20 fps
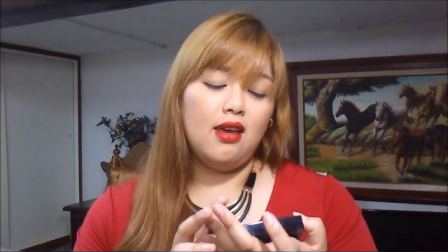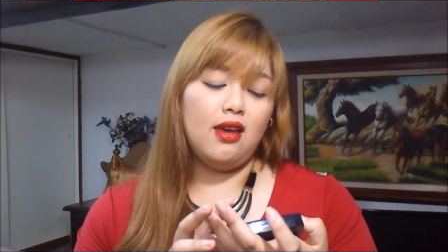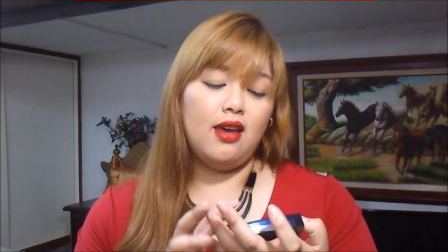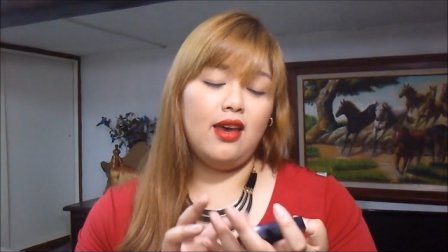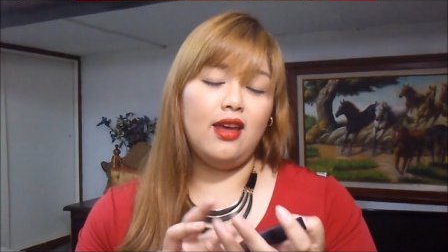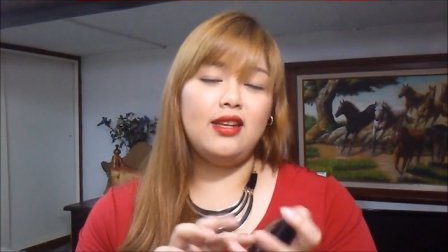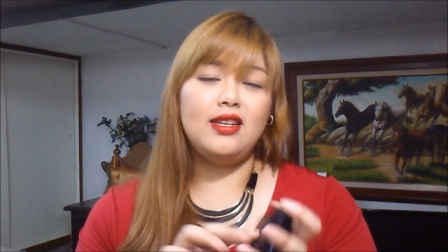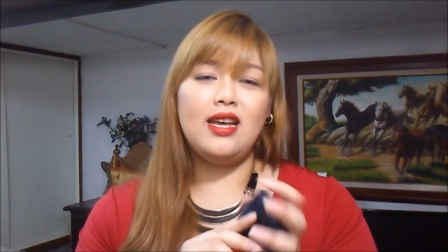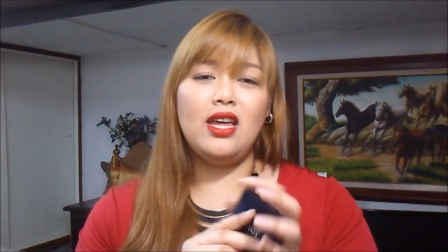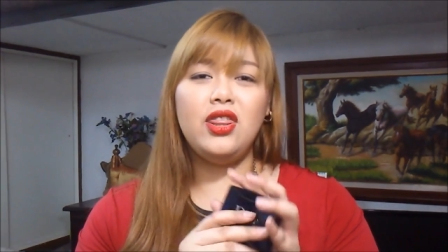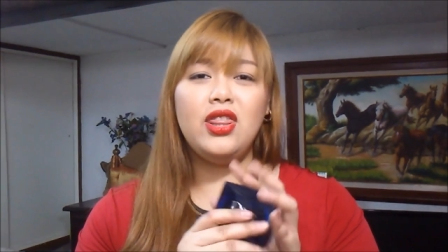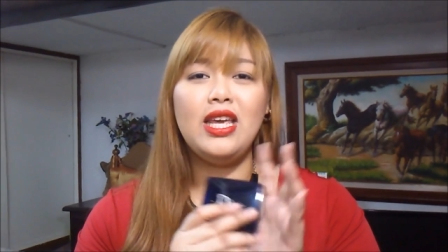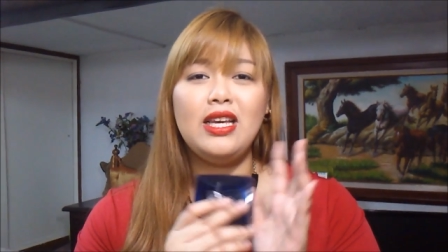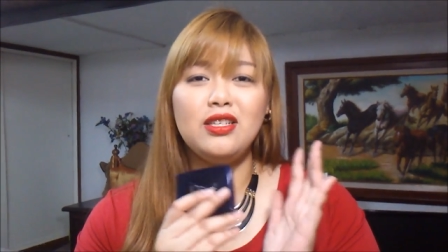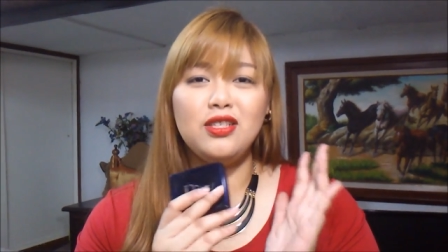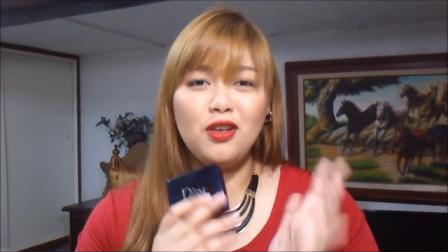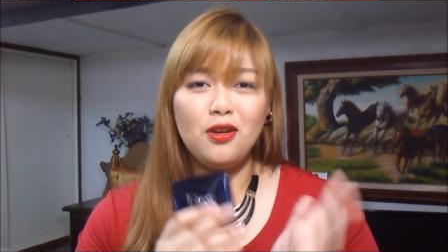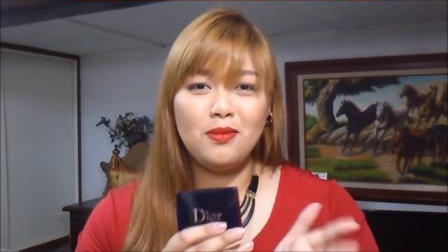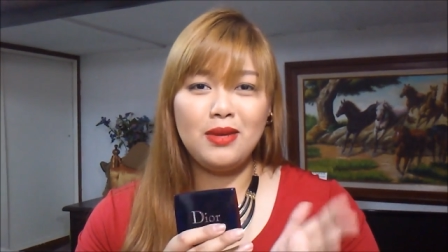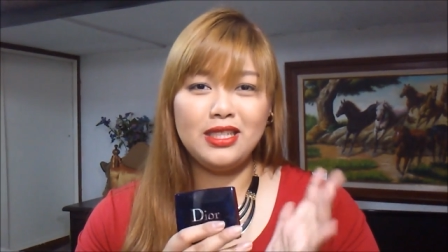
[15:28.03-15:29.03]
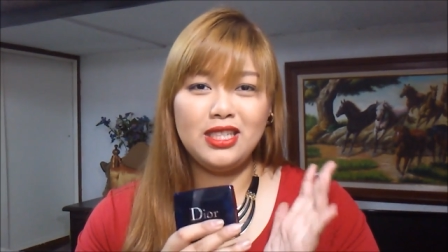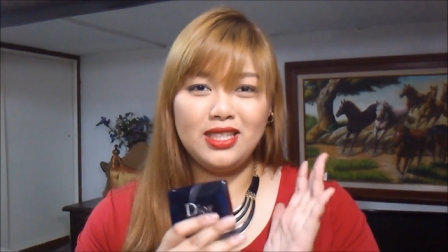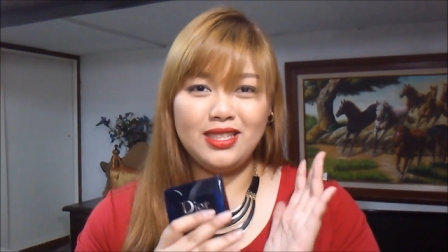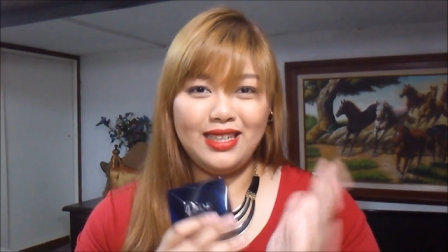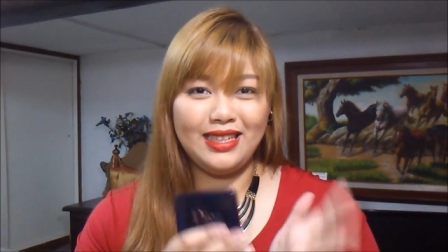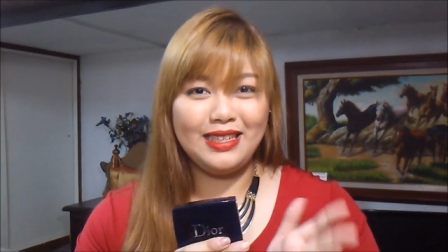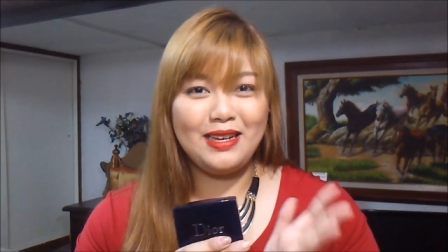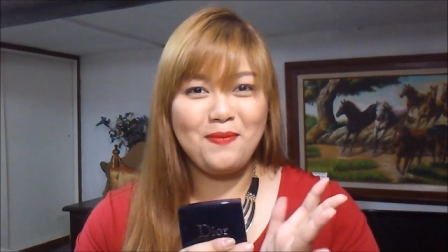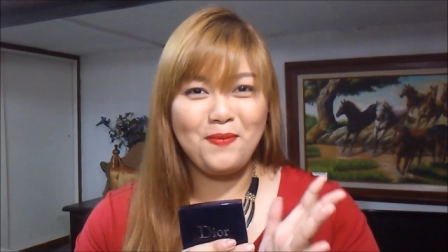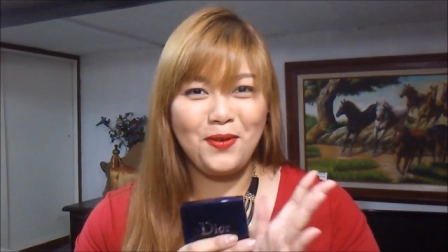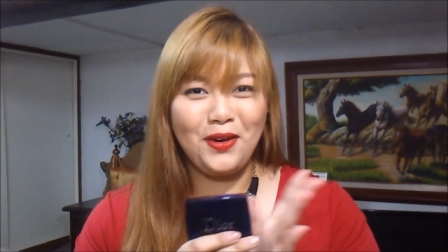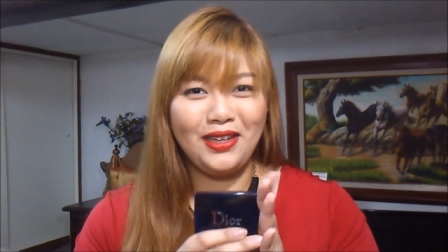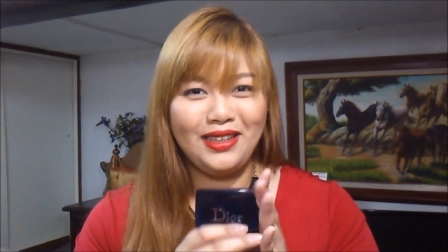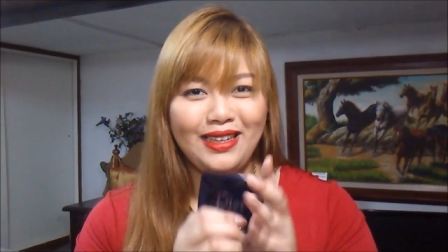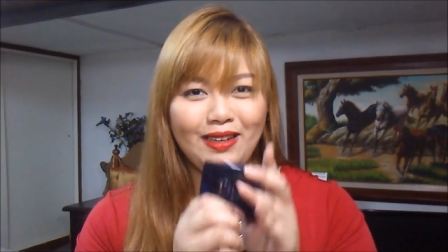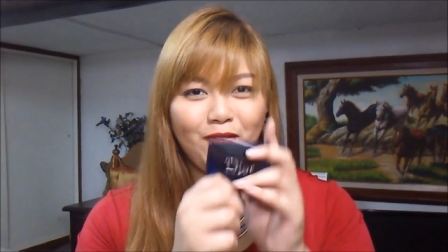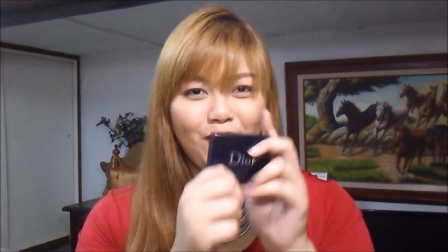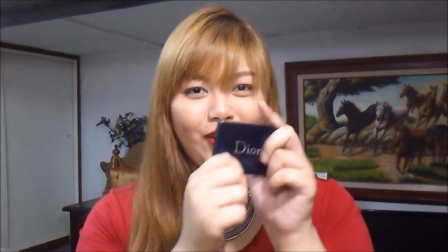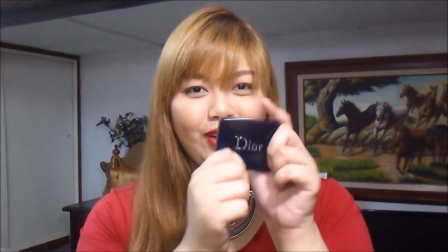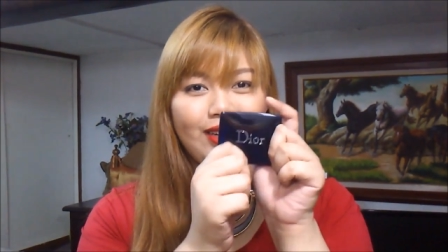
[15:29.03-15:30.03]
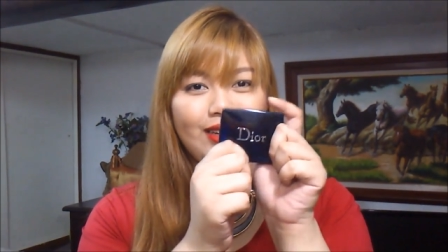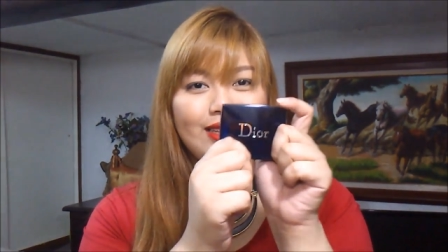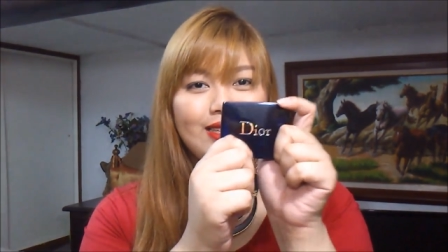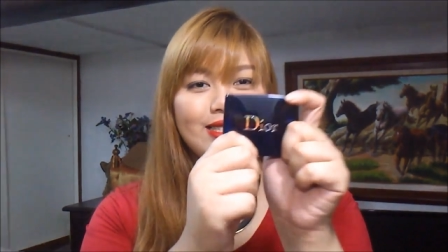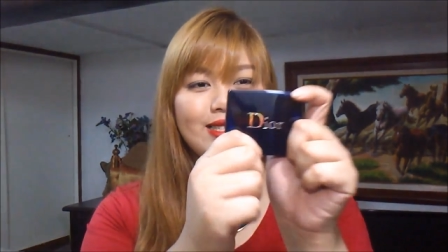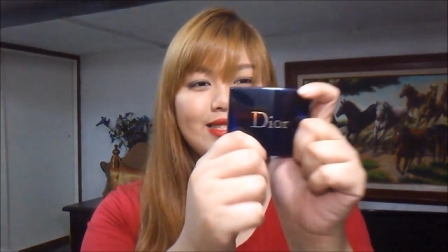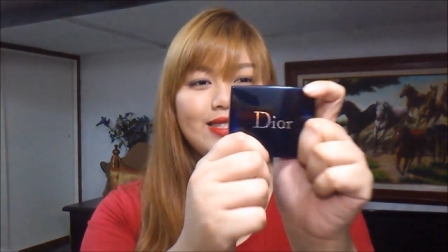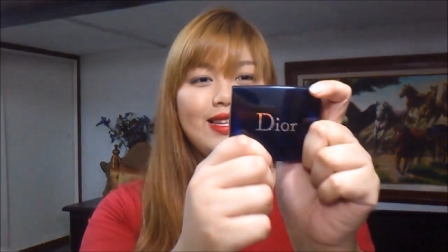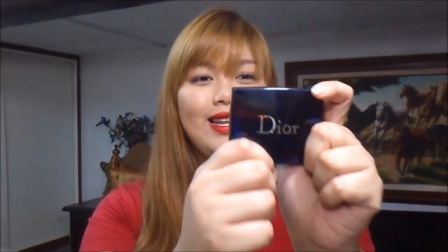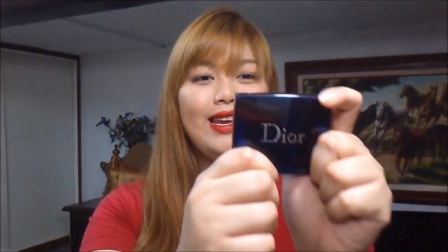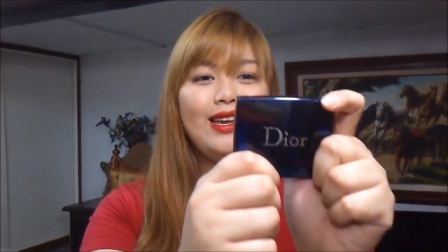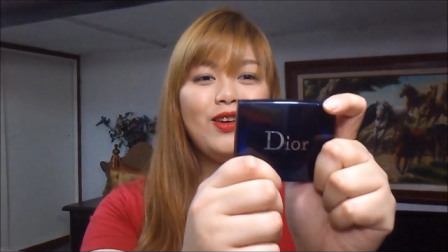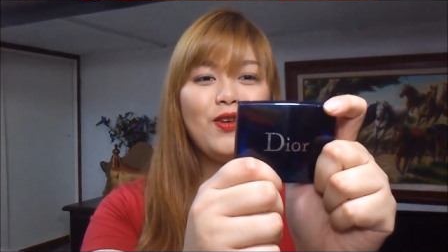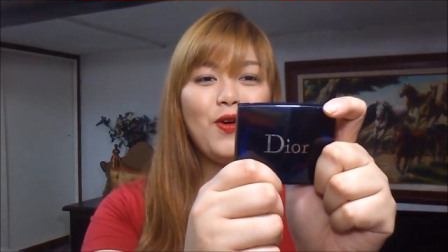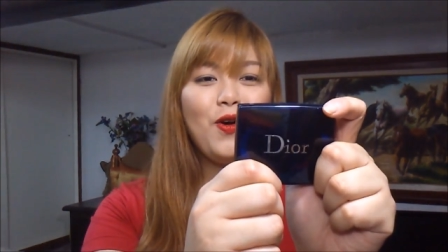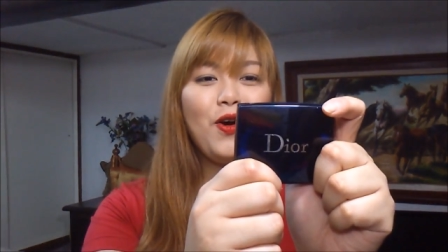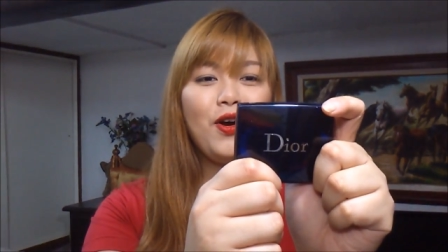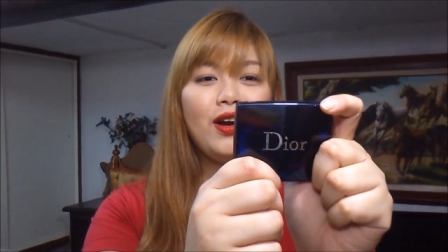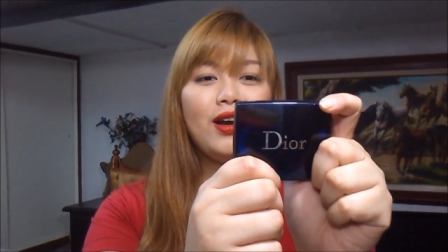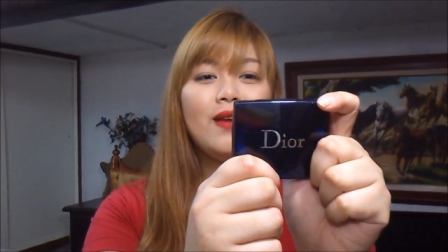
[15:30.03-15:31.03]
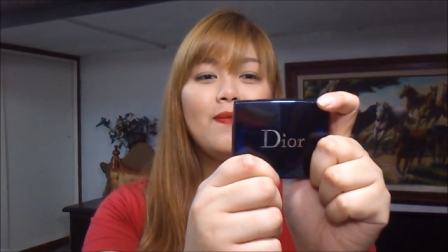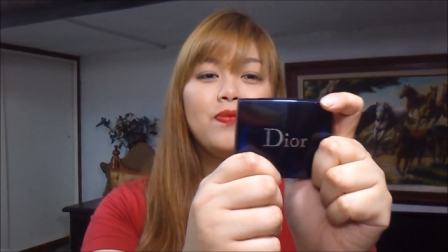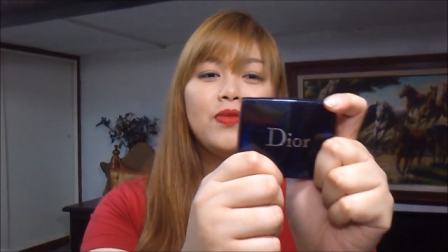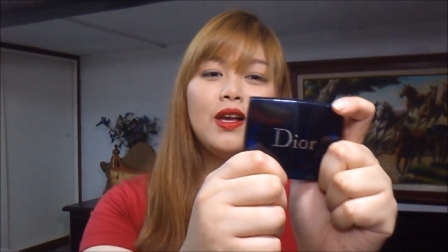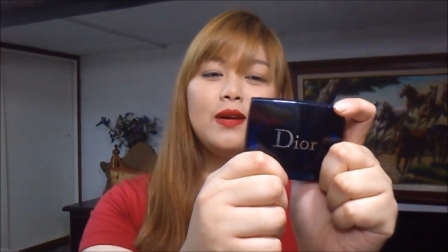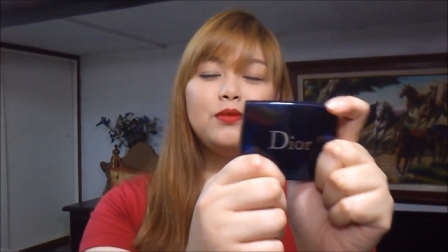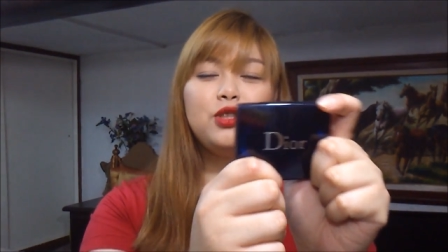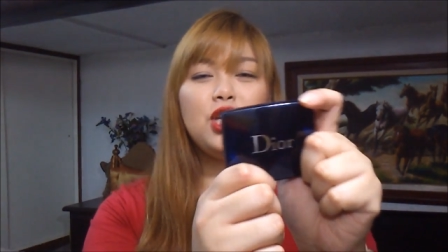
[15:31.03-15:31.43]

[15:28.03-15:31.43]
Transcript: and yeah thank you so much Tita Perlit for this Dior um,